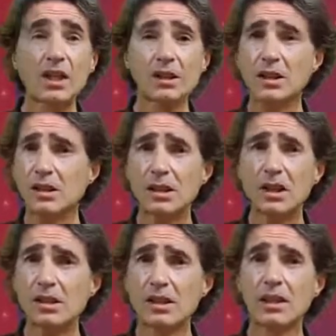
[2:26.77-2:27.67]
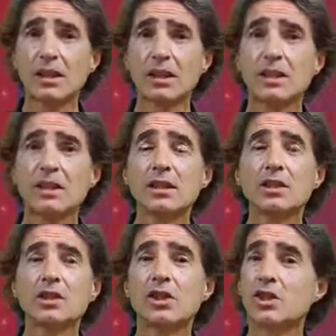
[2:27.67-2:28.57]
discussing,
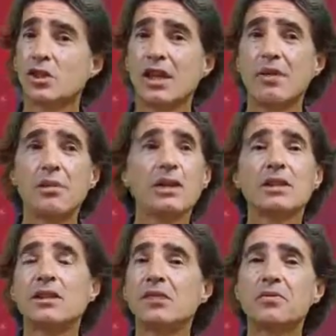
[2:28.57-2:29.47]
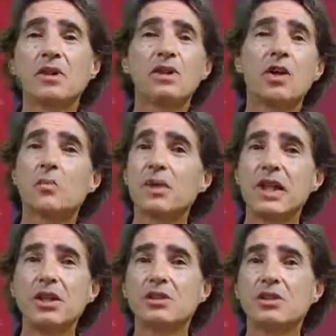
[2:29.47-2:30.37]
just sharing the different
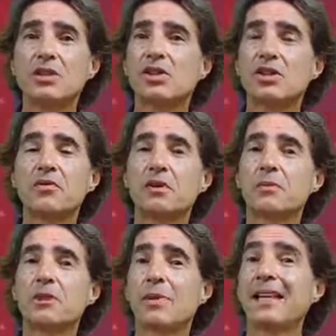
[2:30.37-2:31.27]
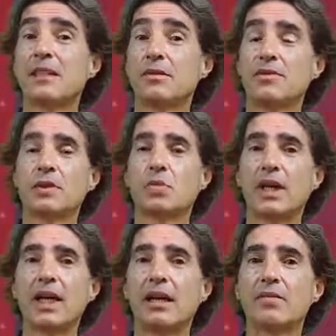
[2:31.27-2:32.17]
opinions or different perspectives we
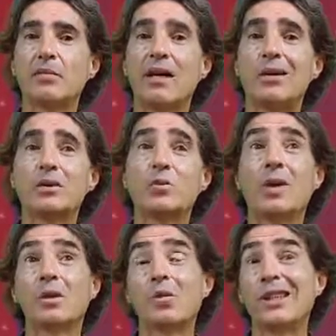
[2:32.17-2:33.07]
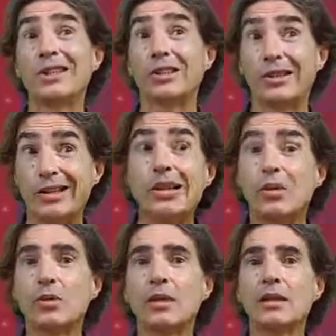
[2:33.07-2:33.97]
have about what we don't
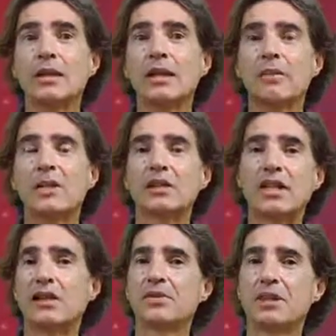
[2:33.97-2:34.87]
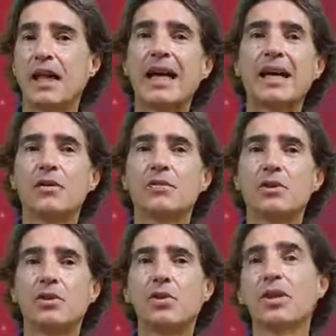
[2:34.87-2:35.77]
know about afterlife
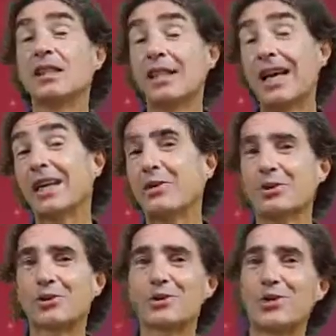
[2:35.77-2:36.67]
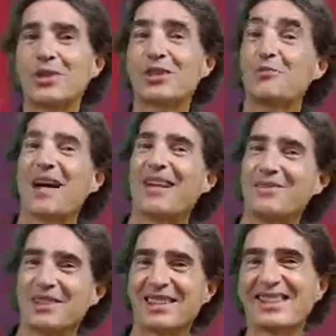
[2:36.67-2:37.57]
or the cycles or the
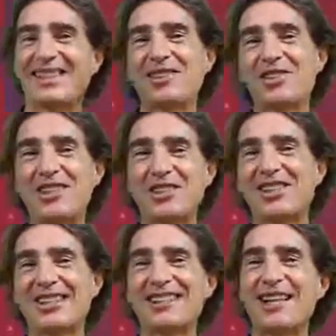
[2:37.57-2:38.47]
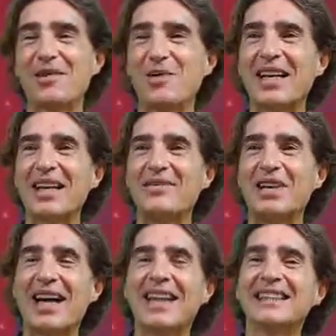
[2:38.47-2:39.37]
spirals, discussions that we have
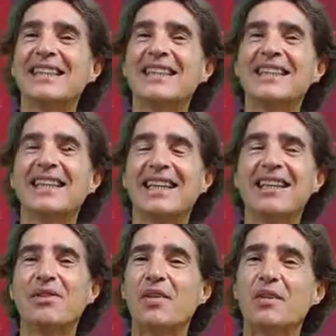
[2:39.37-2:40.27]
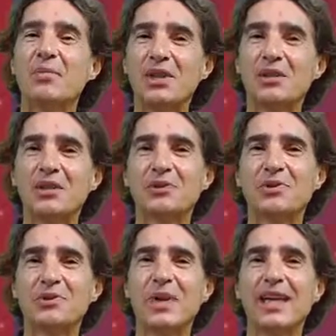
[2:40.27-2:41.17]
had in a very
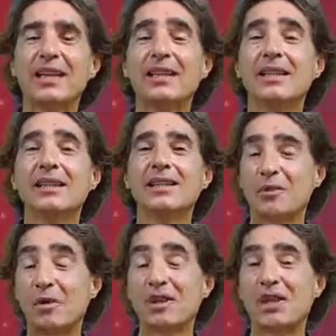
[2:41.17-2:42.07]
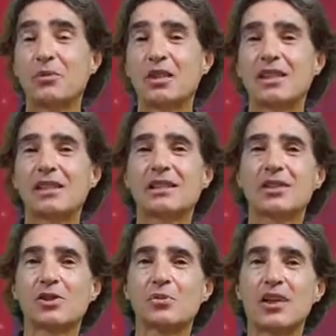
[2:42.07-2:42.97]
beautiful way, especially with Sister
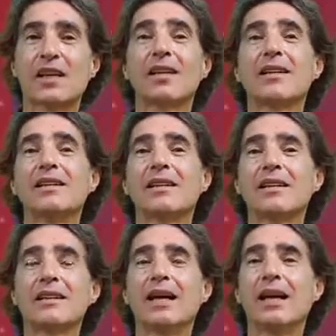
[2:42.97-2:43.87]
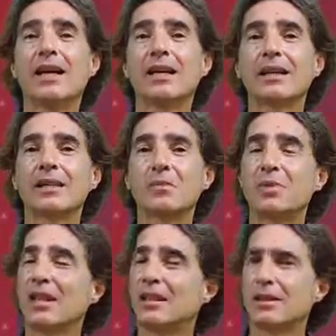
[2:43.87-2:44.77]
Soumya, that has
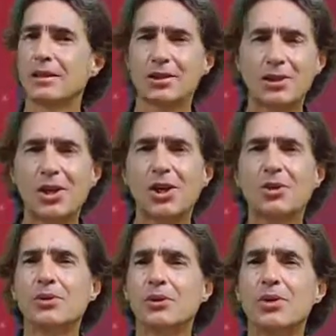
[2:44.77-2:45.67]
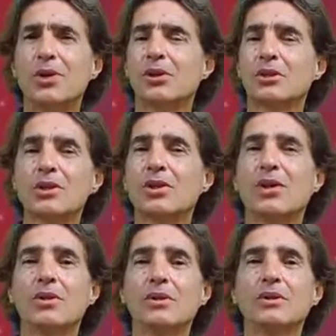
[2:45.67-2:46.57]
been
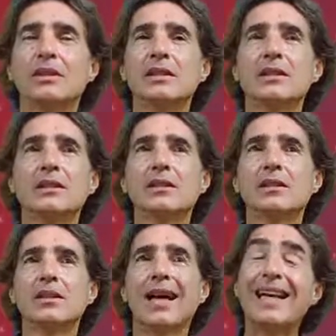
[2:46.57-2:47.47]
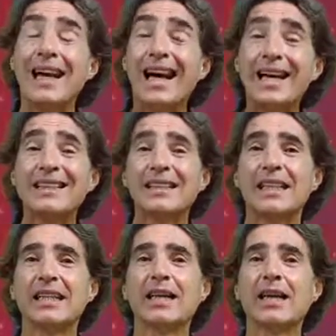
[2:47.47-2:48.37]
so
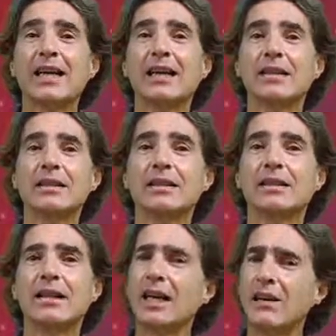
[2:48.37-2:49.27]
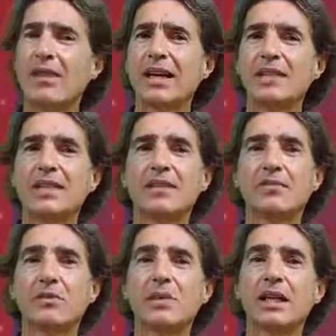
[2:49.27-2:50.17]
enlightening and elevating
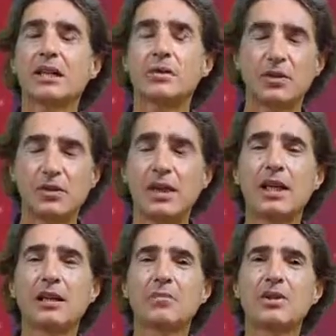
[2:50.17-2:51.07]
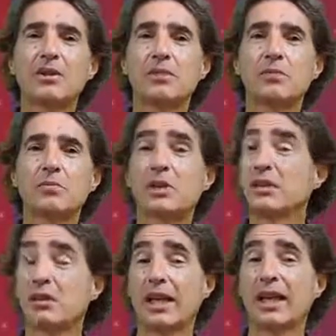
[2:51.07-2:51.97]
for me. Really beautiful
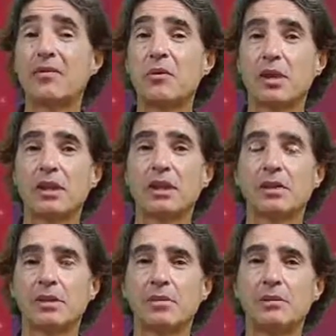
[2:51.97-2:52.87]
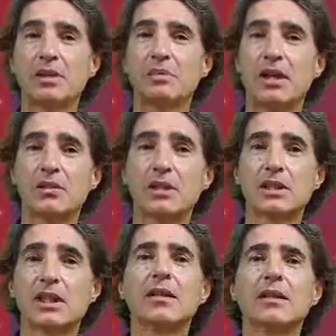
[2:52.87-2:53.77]
person, like everyone here in Brahma Kumaris.
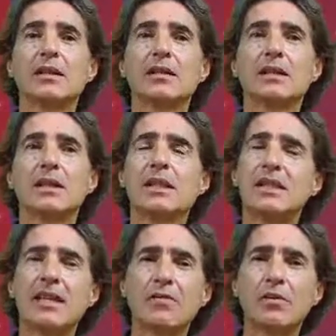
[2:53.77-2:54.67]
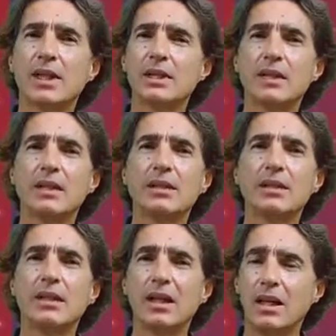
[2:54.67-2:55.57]
And it's a never-ending
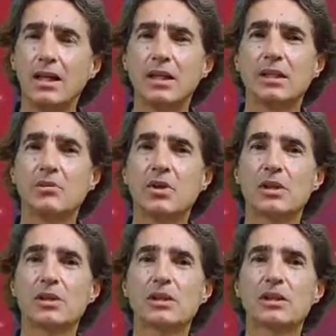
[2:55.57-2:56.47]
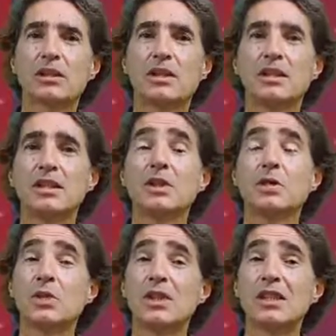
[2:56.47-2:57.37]
learning process,
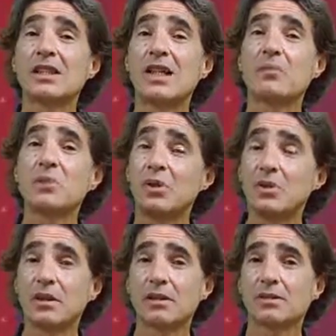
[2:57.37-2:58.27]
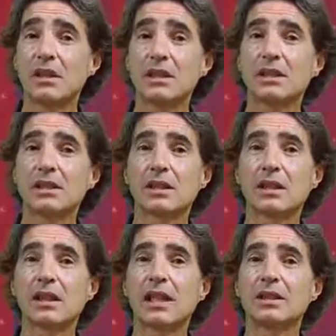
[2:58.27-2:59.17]
which is the beauty of it,
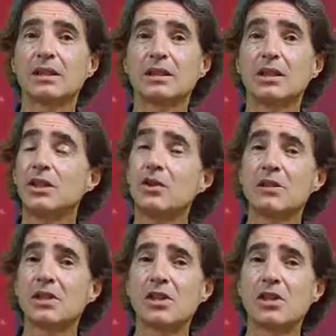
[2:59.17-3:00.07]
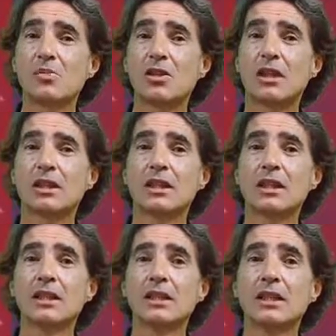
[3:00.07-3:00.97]
that you never stop learning.